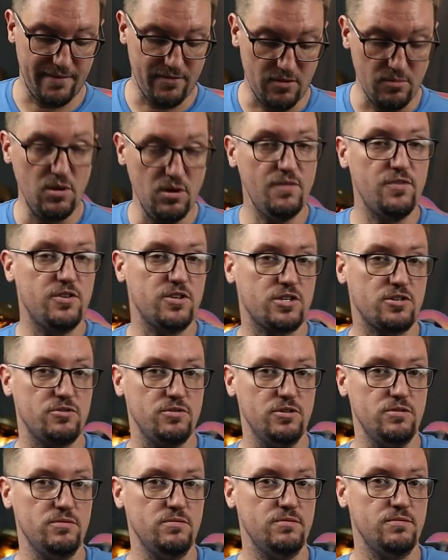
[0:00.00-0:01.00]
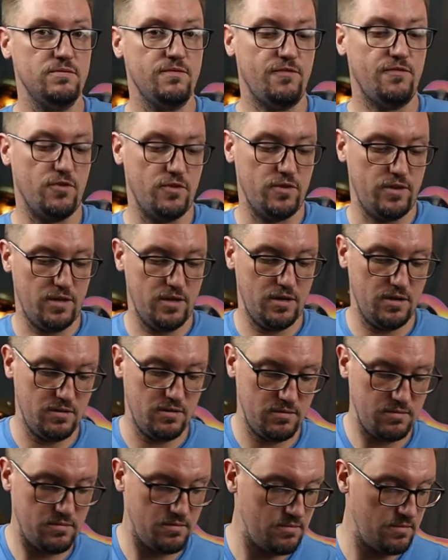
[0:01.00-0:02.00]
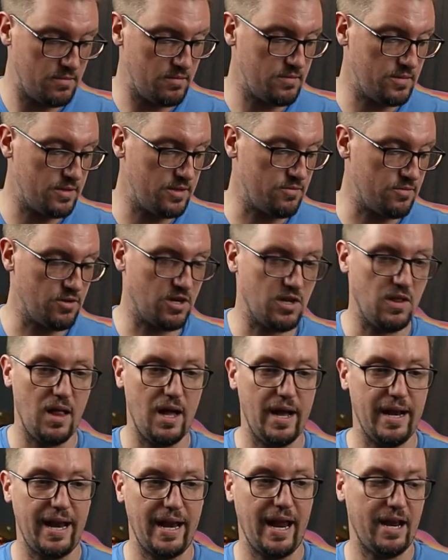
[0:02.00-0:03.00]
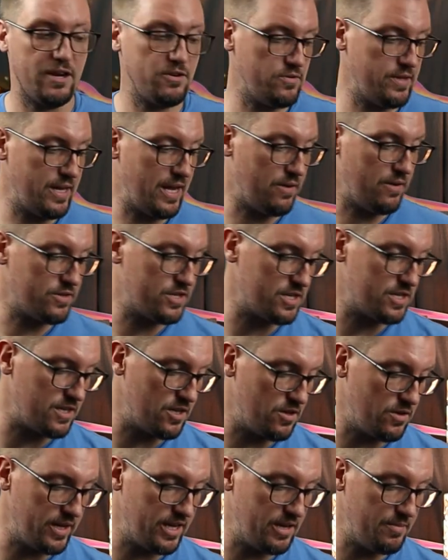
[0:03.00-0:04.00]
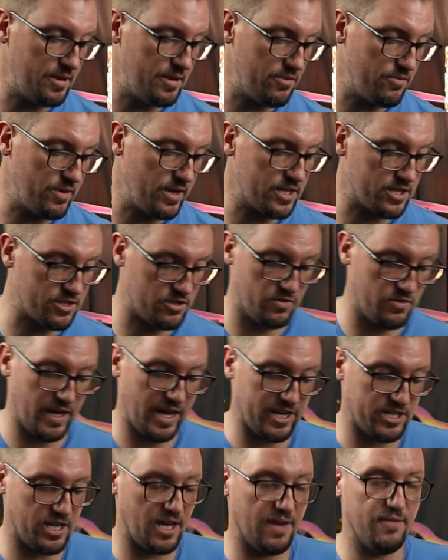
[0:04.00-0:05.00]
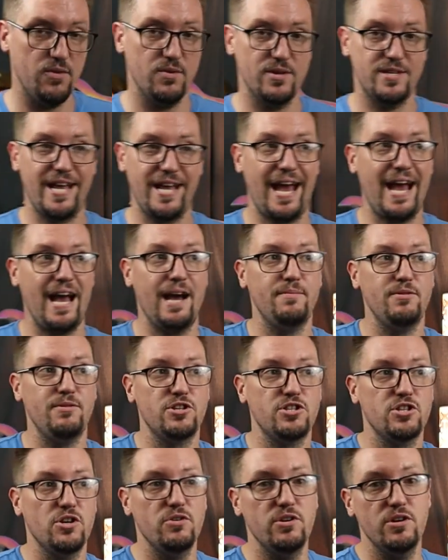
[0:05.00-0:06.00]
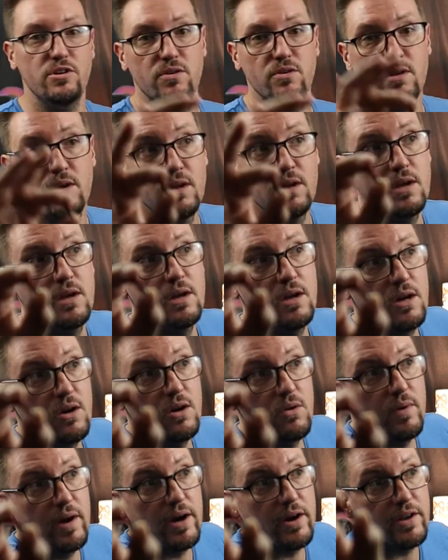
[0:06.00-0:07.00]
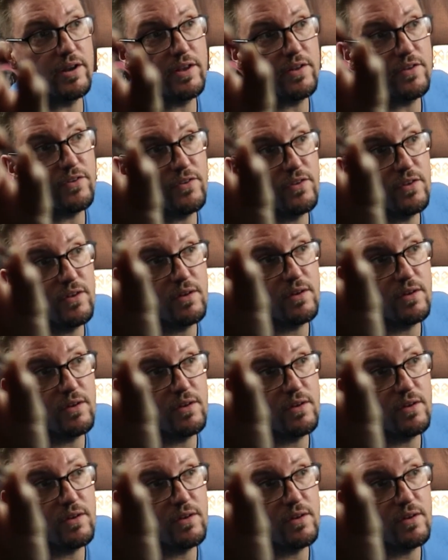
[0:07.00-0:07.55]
removed the screw for the recline handle now. It's this little itty bitty red screw. They actually give you a tab and show you where it is.